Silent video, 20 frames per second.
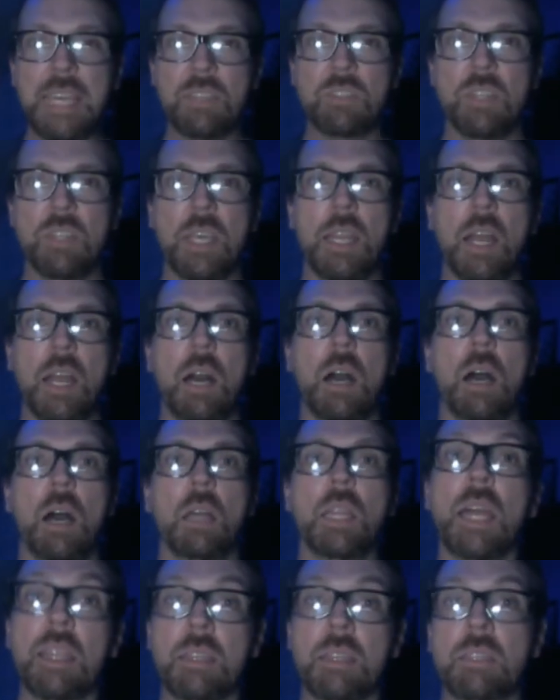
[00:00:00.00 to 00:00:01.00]
is that
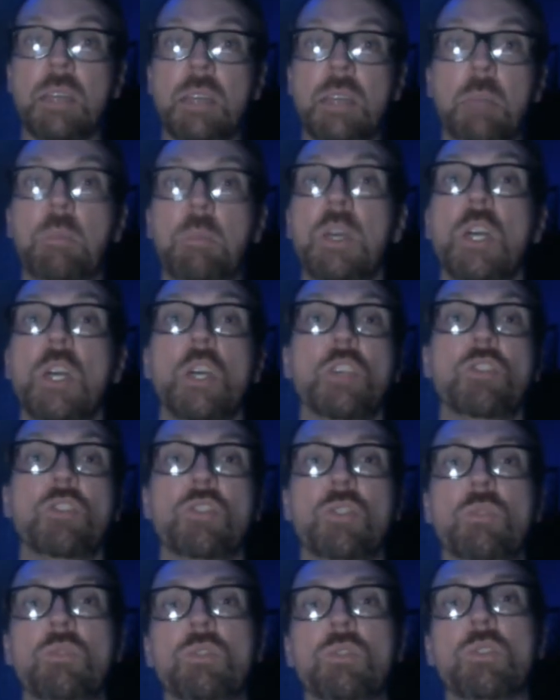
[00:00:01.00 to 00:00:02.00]
a lot of the time,
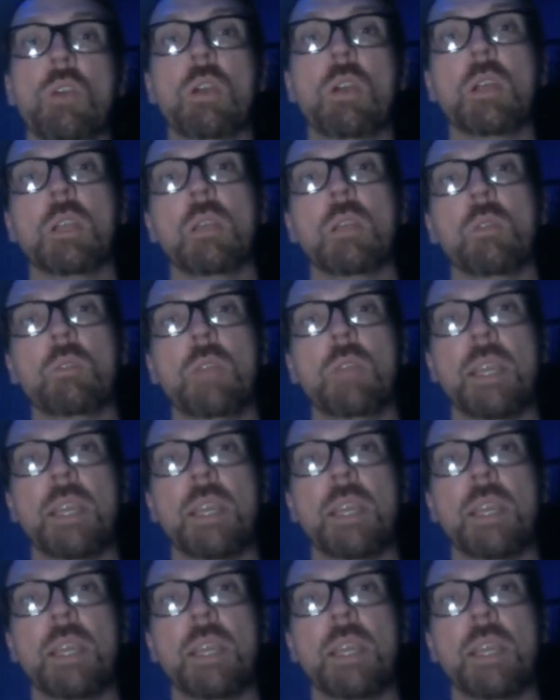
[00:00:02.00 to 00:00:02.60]
students aren't